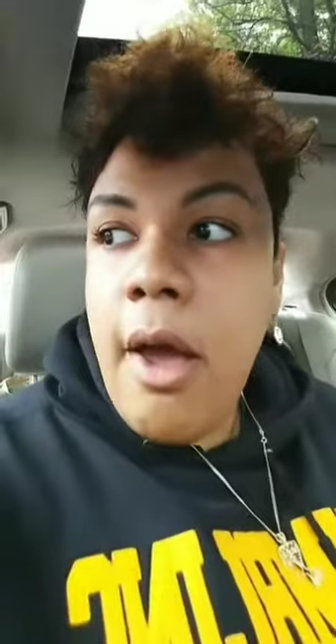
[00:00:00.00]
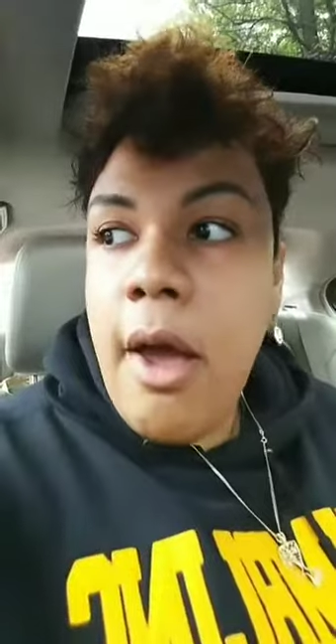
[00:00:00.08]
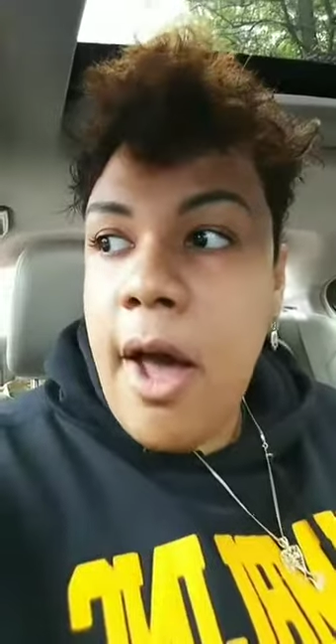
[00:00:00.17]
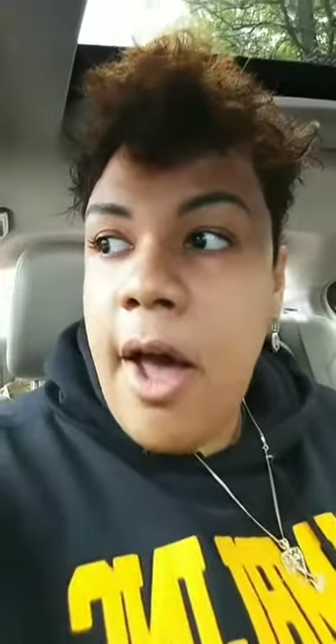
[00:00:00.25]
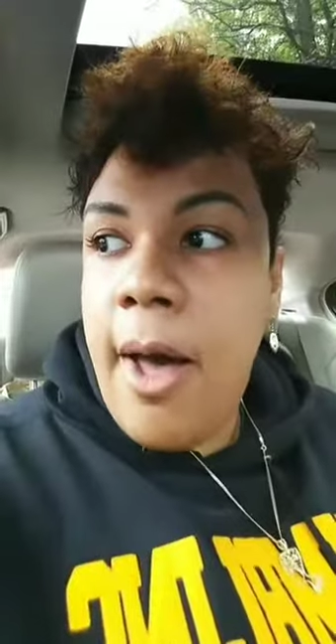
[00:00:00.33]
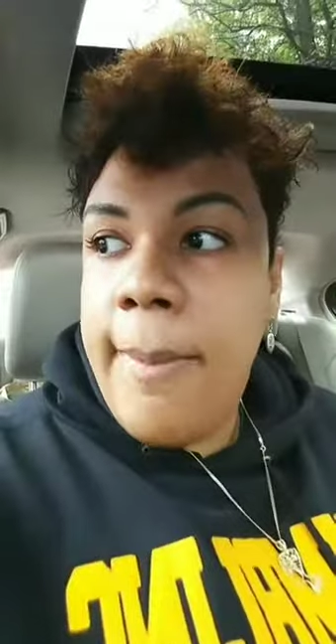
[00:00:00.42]

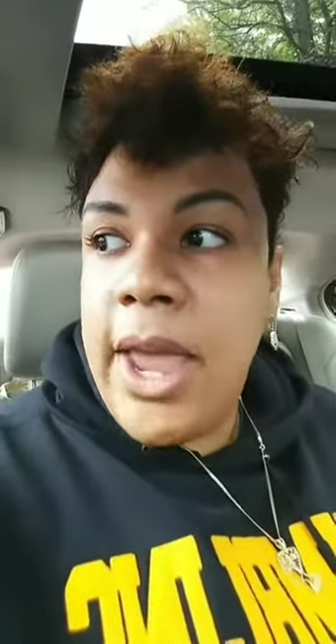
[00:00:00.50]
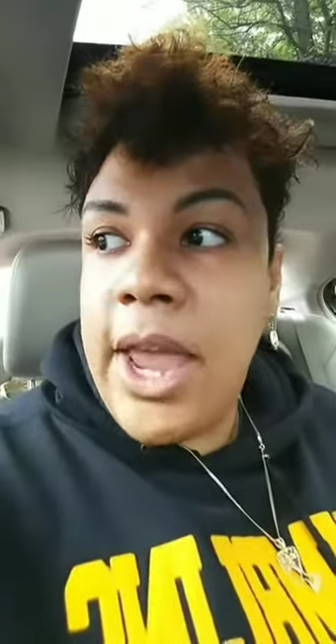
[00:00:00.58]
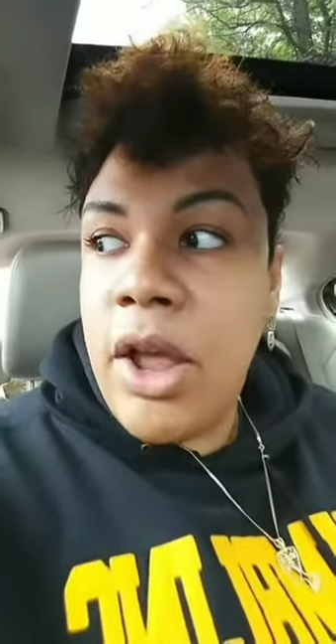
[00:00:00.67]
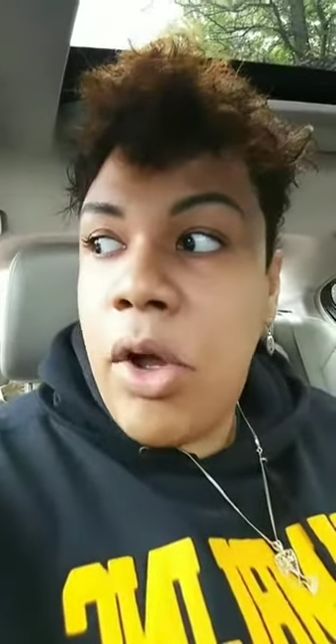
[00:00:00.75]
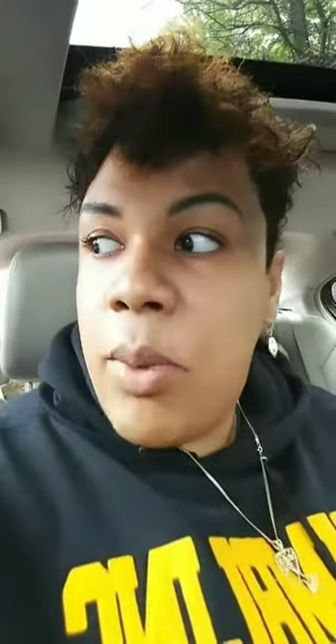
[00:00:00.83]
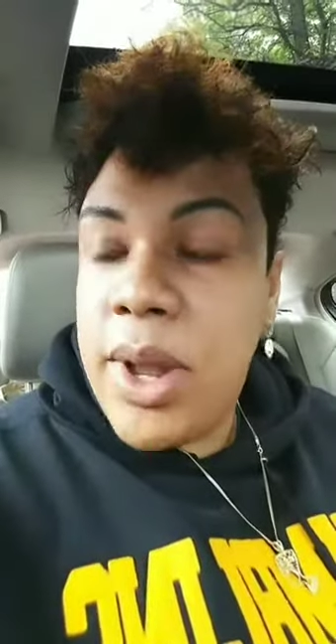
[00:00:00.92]
Um, and
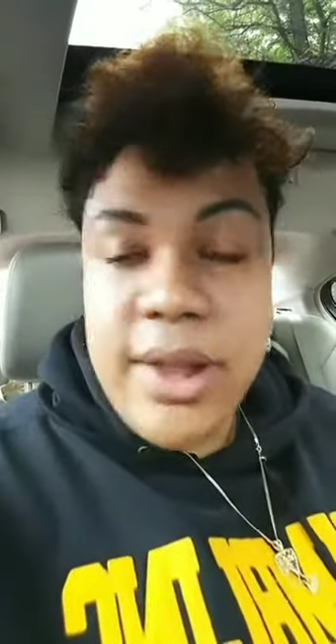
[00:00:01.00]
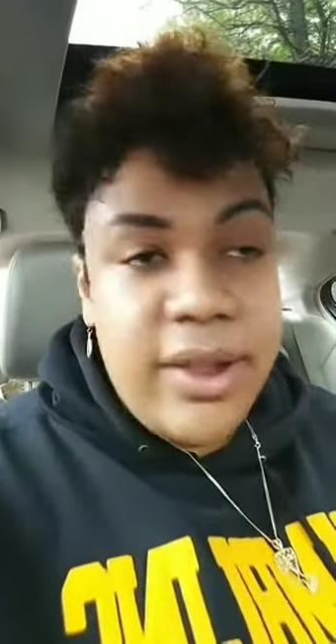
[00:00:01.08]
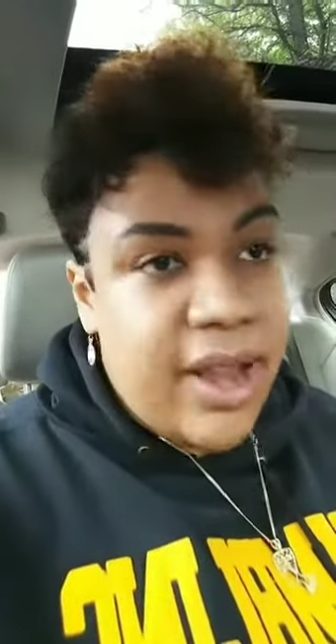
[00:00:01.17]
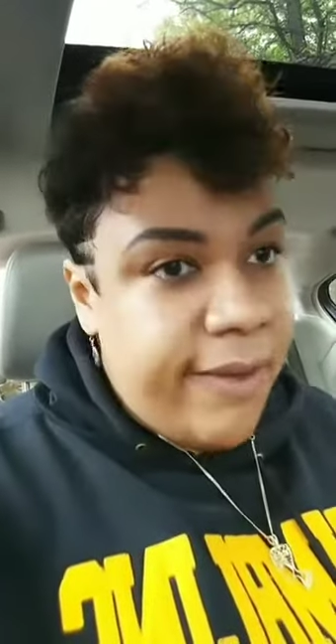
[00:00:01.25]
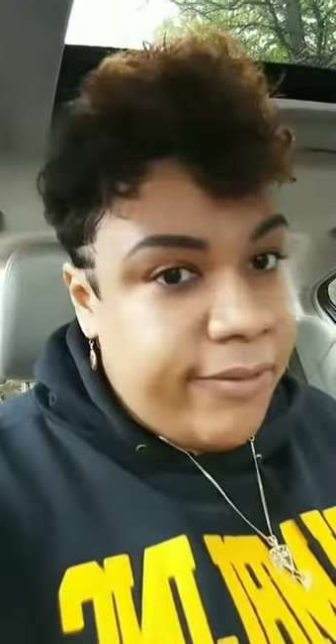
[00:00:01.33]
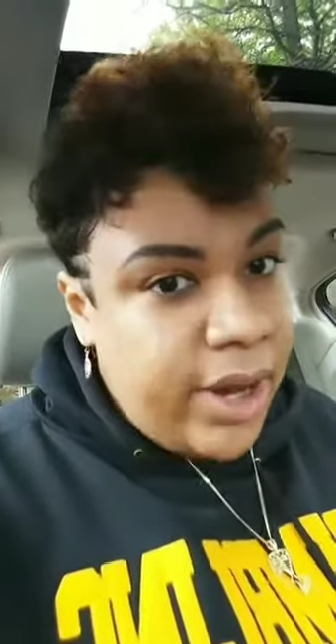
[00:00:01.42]
Englewood is
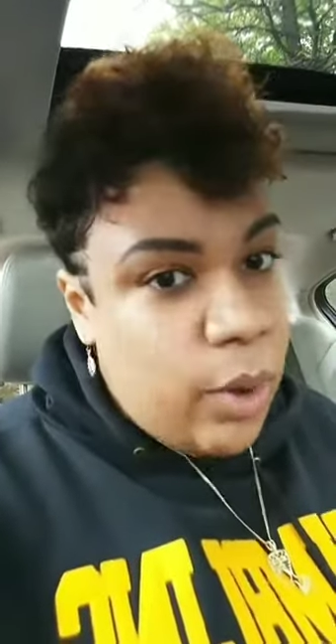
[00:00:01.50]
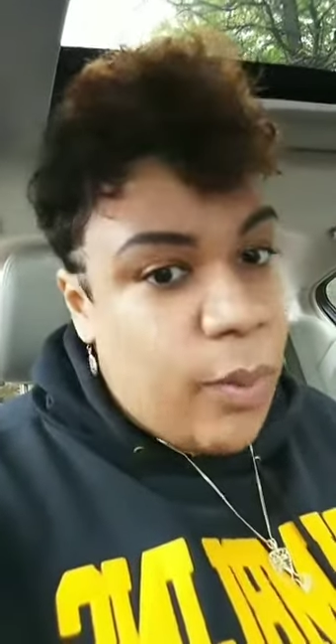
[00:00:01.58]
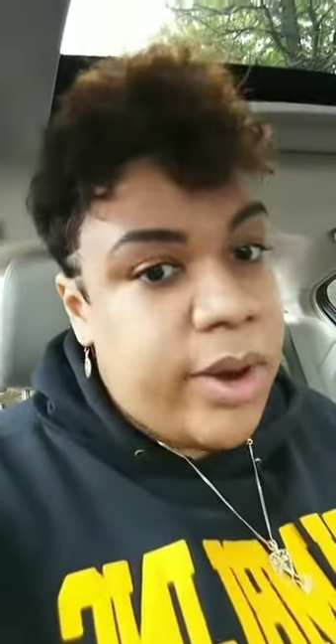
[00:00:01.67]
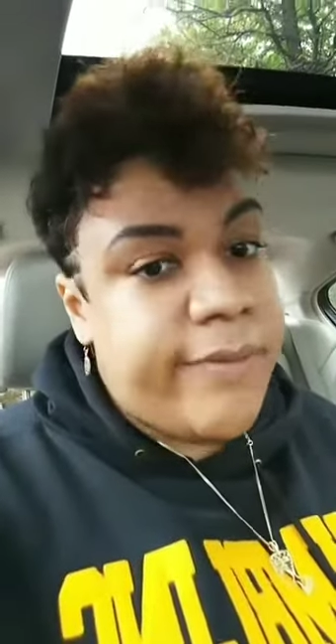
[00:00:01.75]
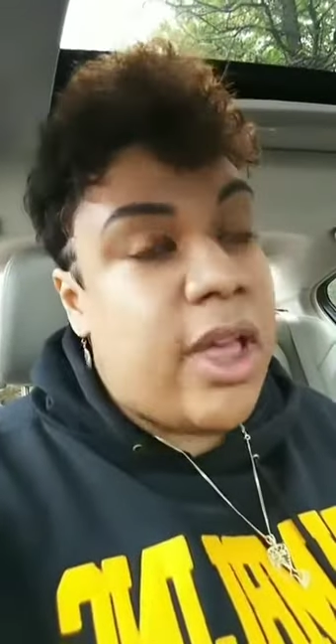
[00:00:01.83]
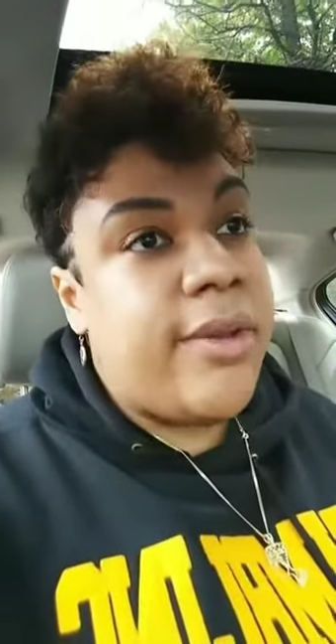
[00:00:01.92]
definitely
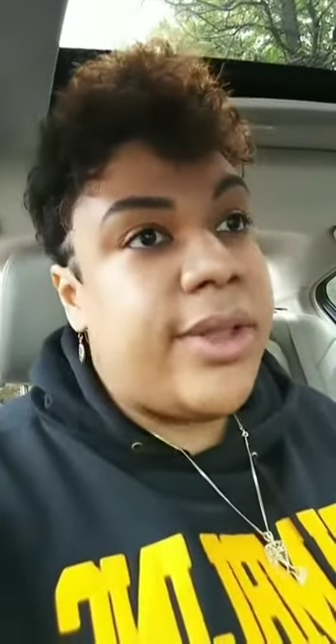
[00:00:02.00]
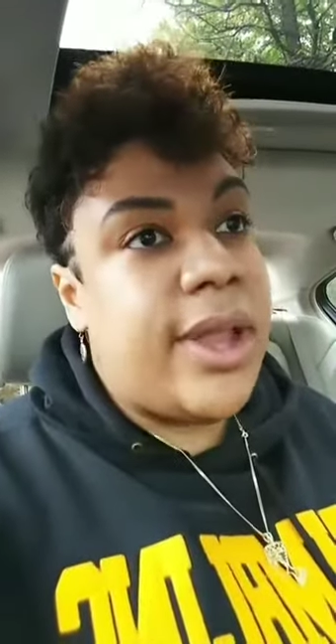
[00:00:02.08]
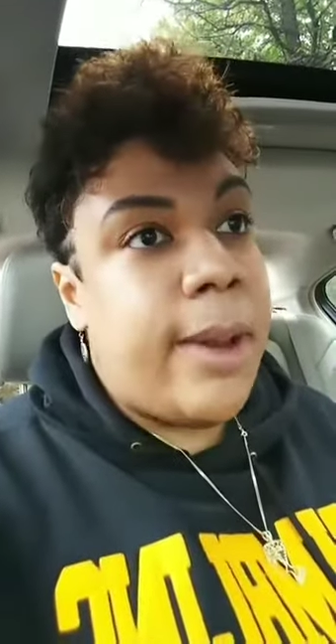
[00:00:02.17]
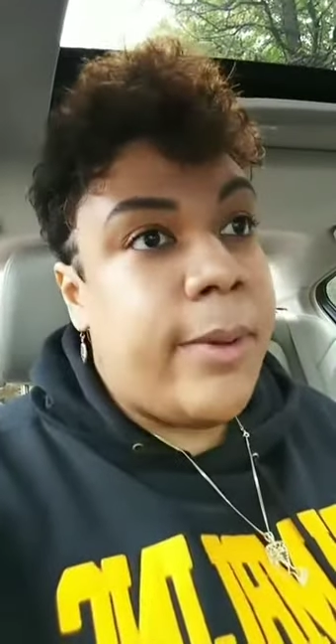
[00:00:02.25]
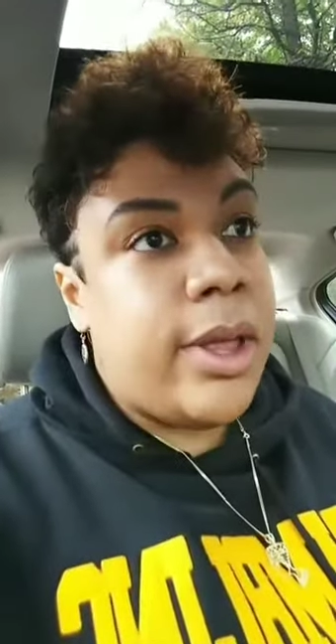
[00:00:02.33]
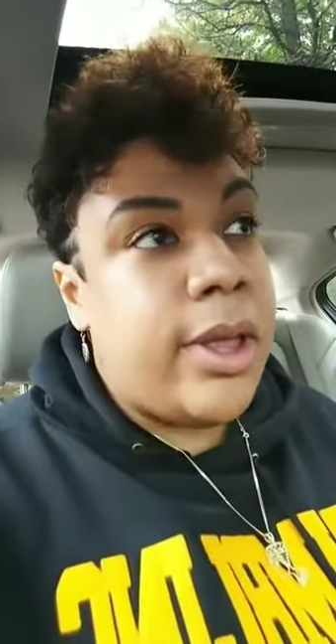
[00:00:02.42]
one of those
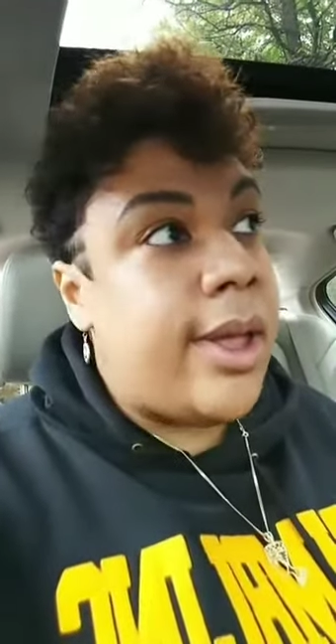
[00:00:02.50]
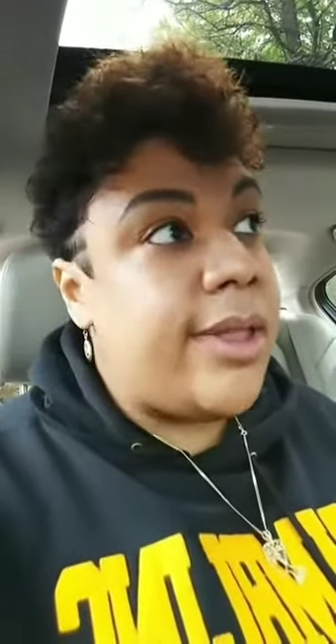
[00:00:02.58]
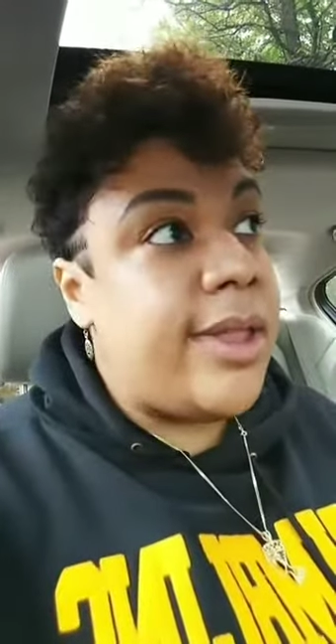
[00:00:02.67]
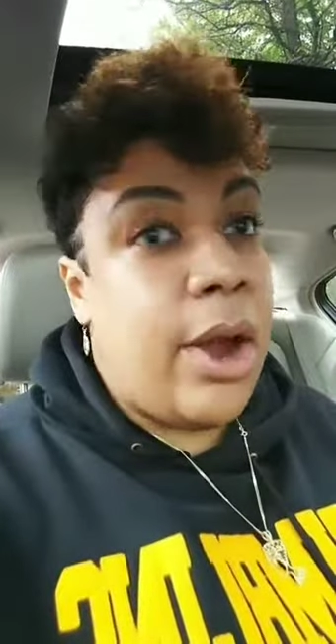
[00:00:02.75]
neighborhoods.